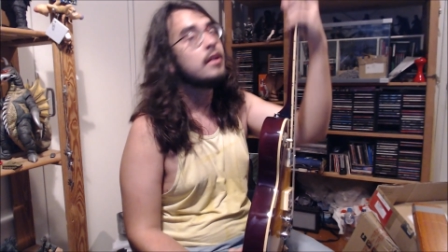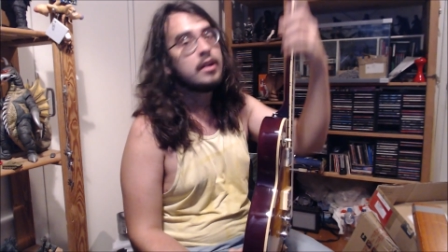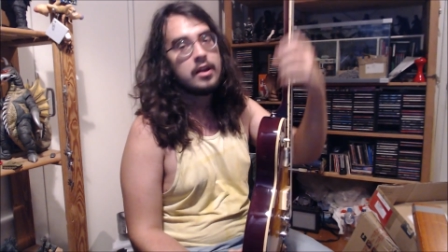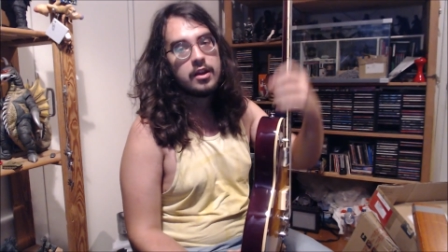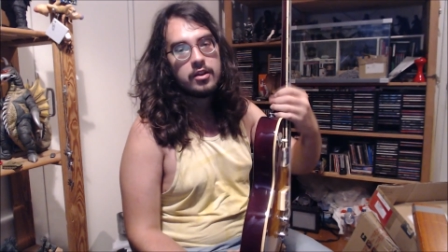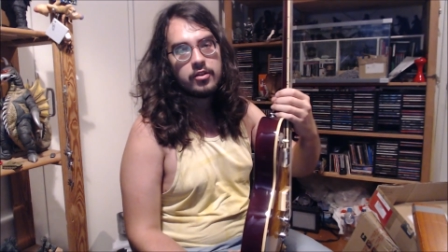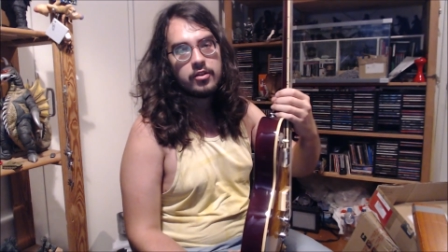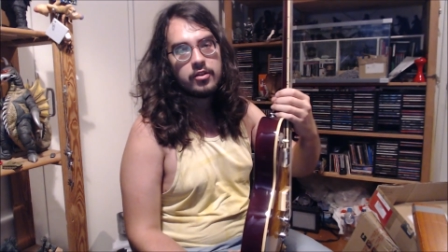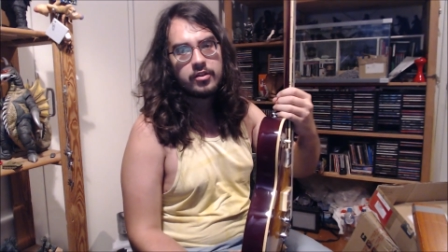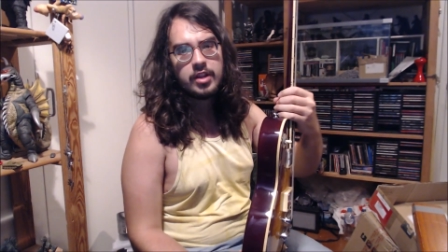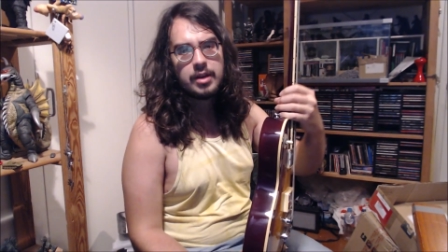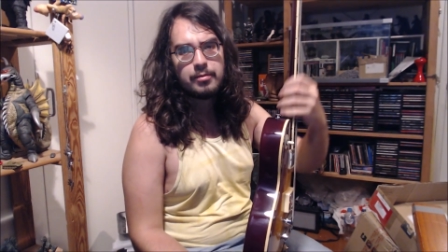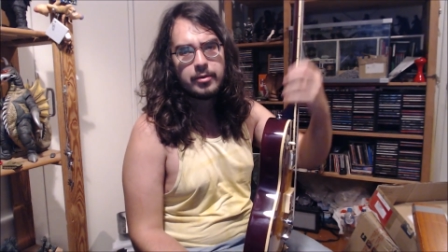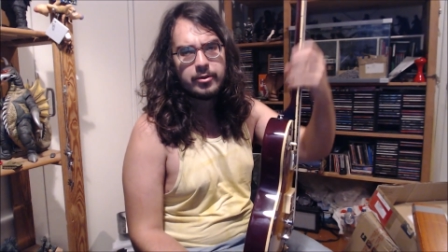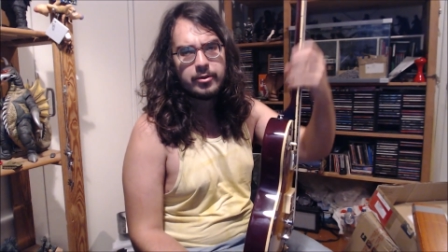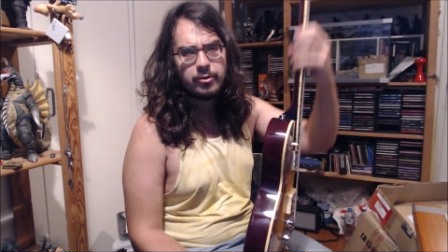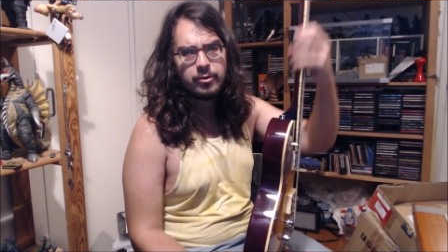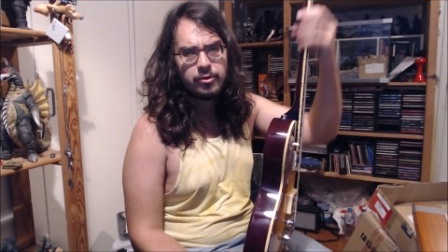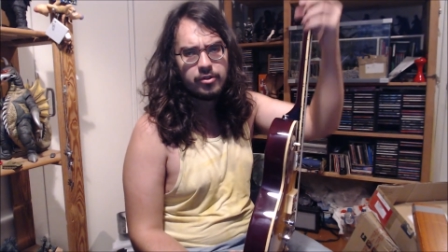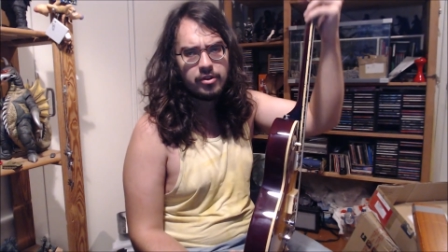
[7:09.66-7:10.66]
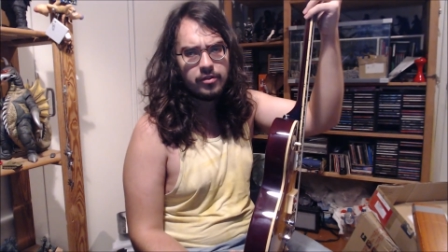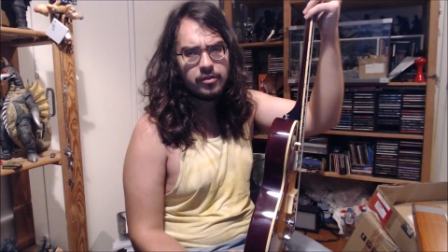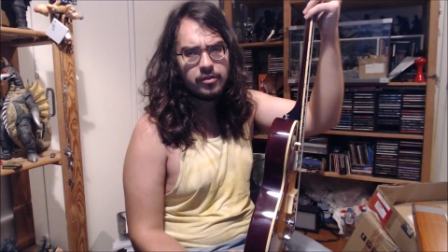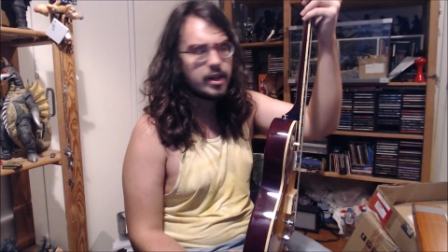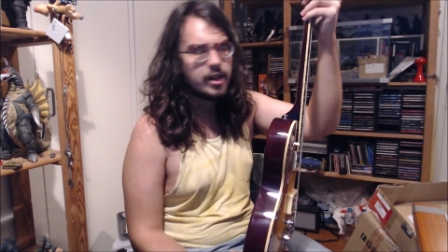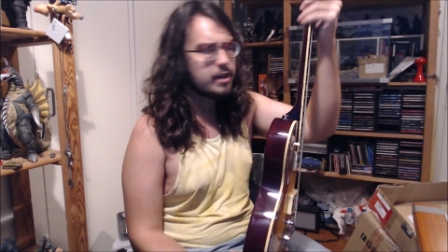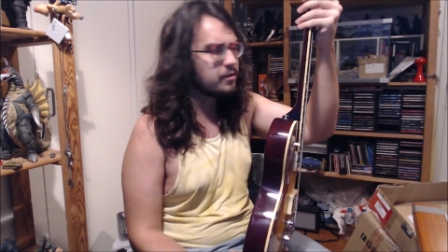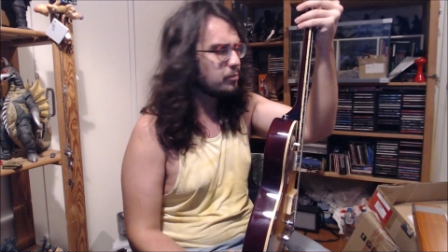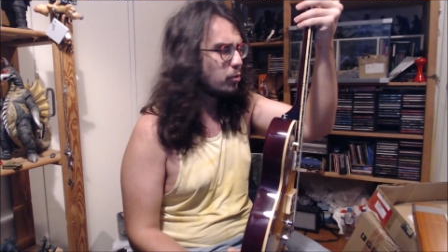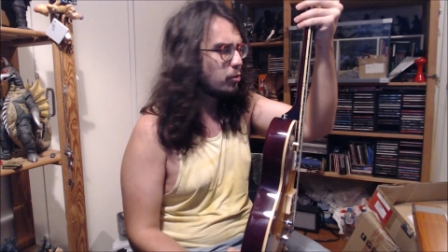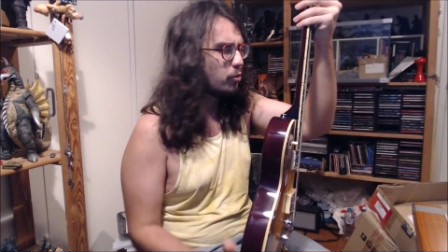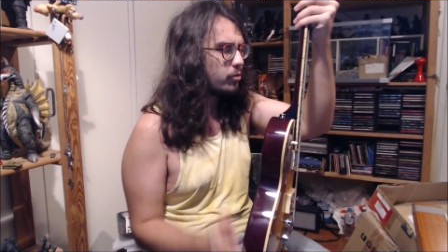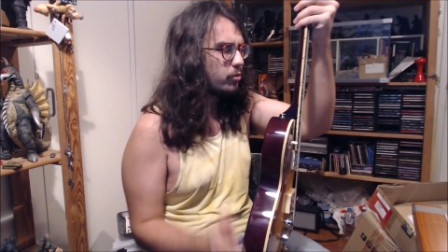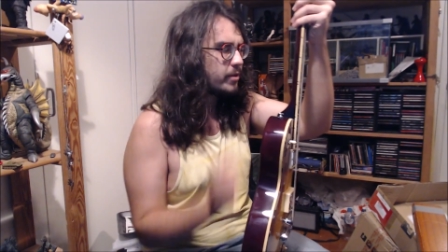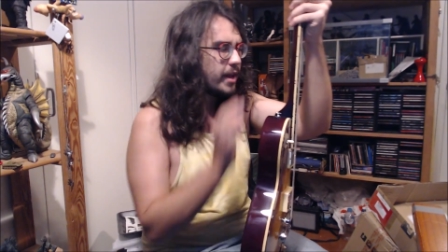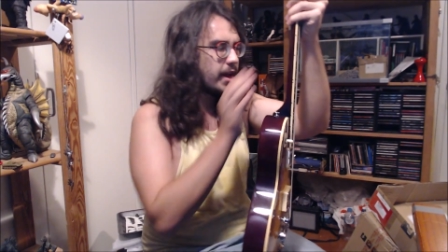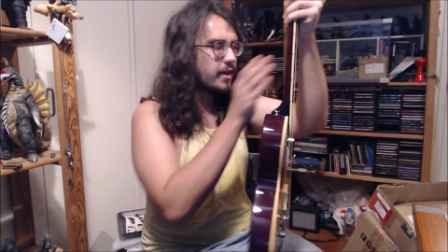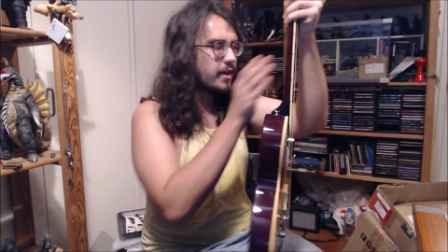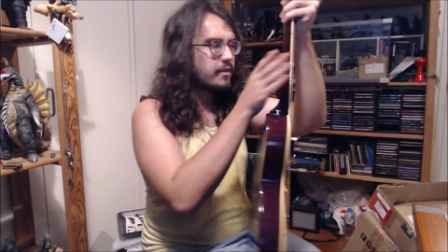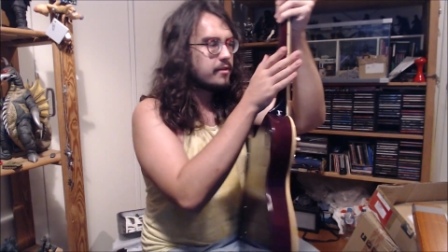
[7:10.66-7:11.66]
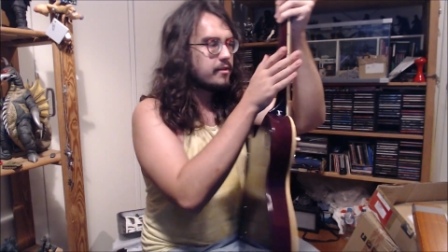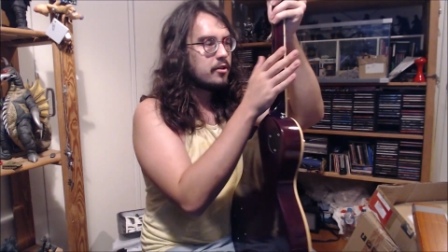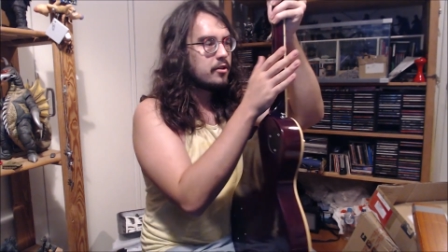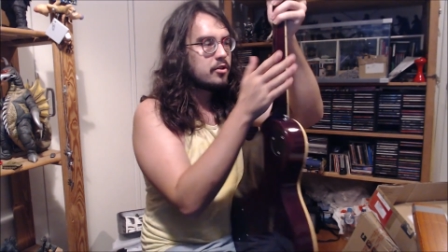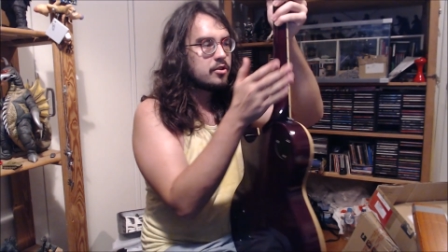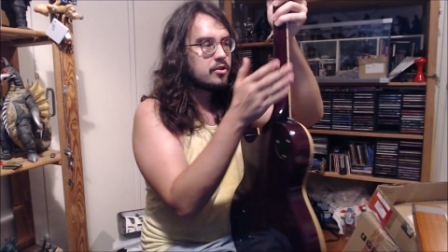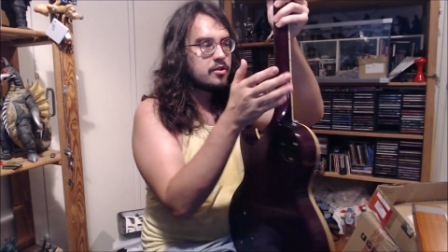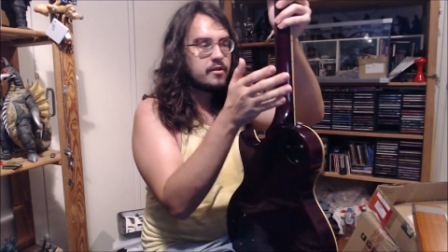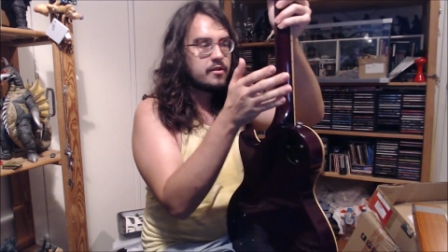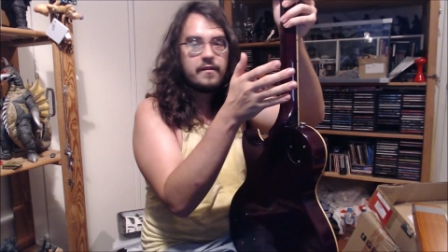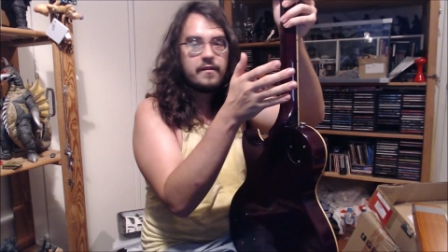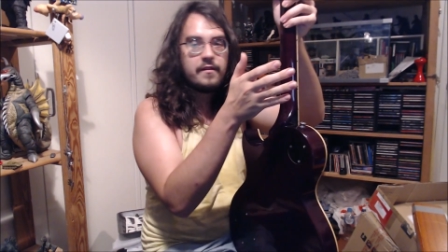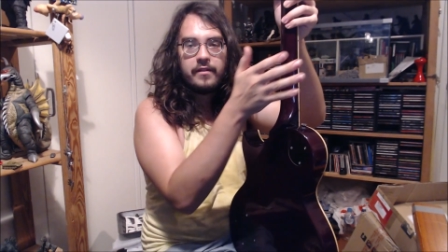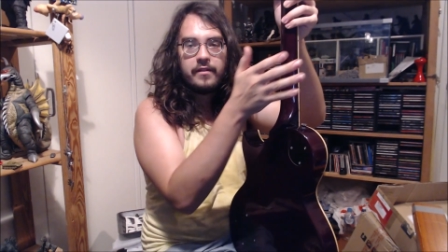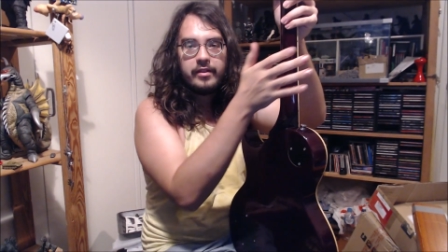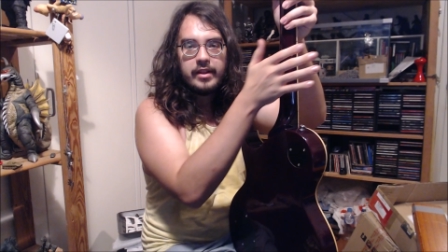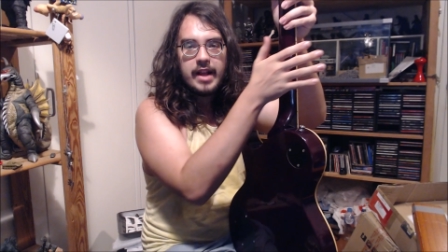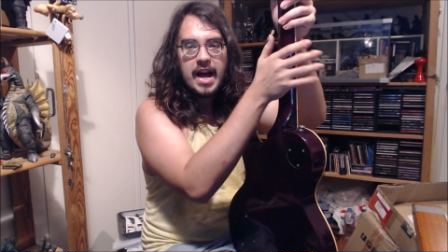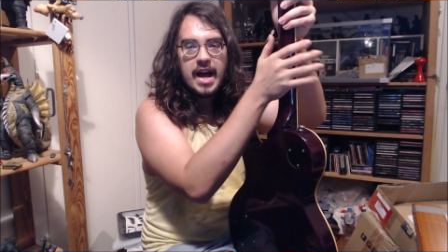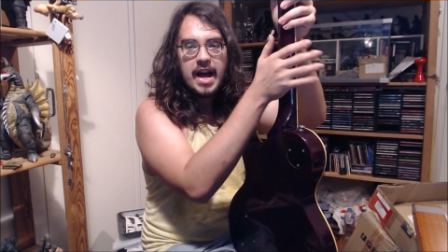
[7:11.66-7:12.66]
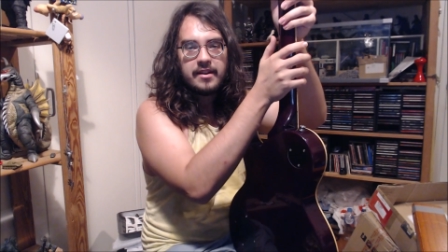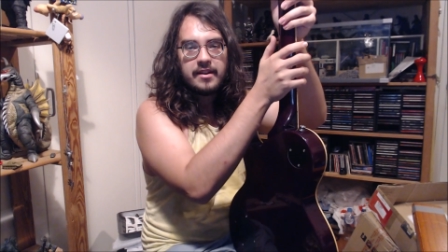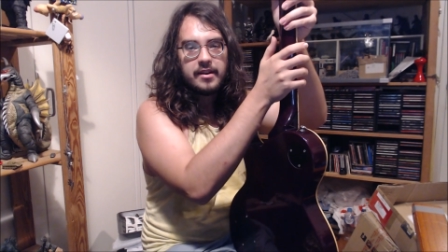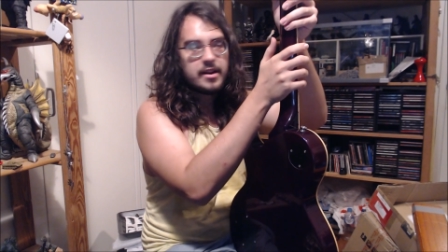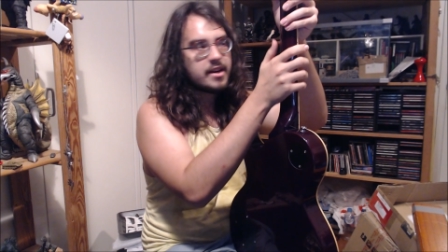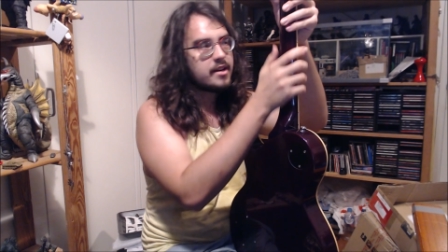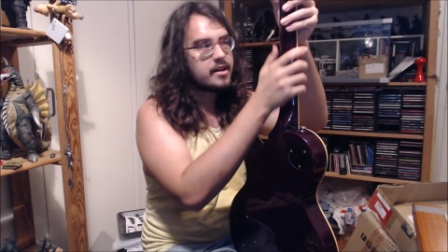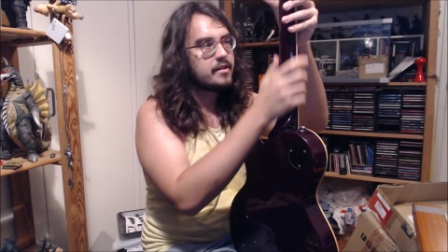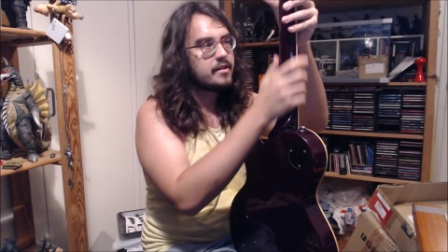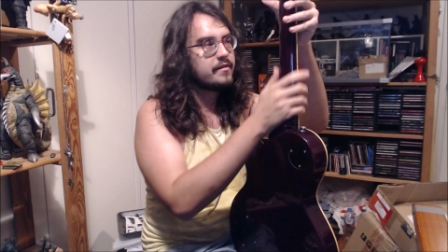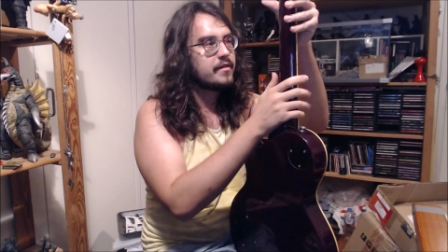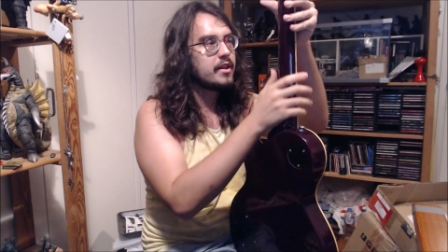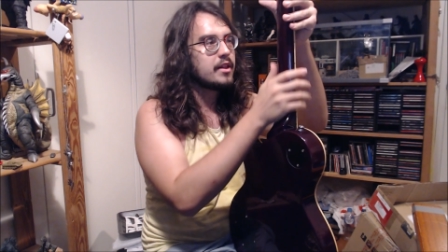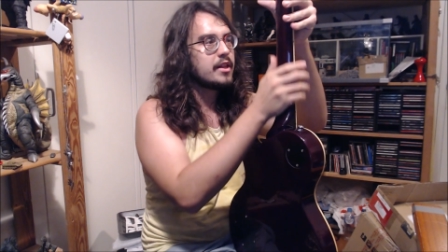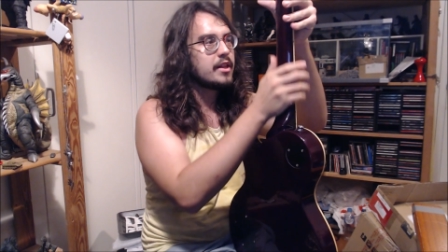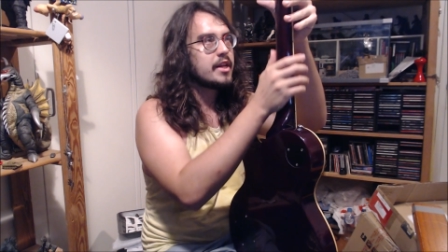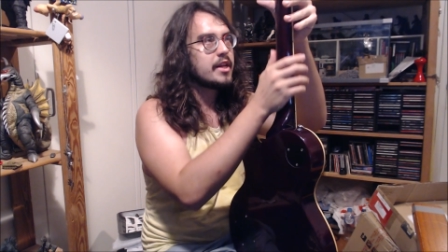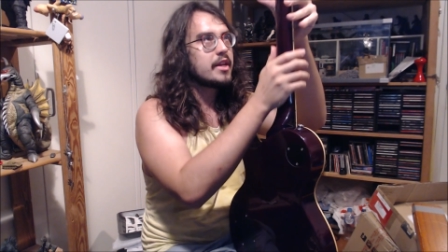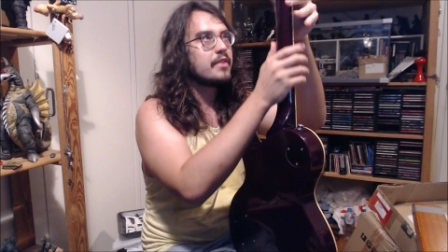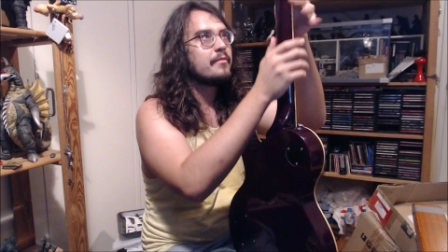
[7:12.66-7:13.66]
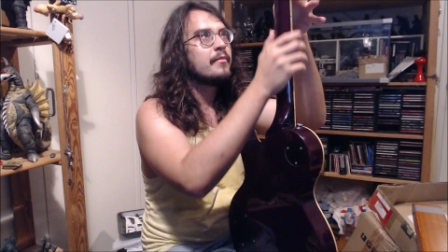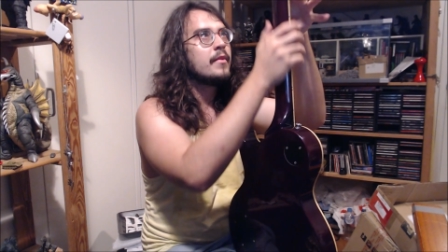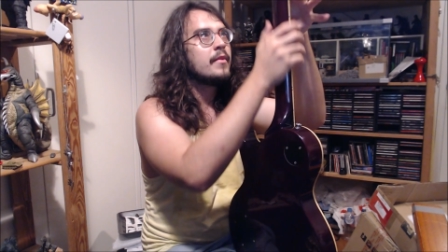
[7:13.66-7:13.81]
your typical sort of Les Paul neck. It's a lot flatter feeling.